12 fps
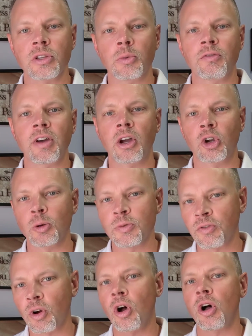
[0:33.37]
and then we've got
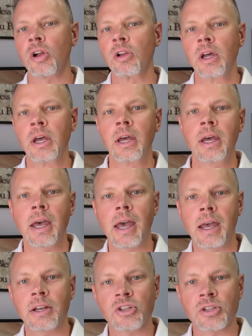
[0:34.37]
groups for all
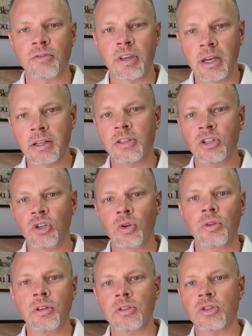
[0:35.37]
ages of kids and youth.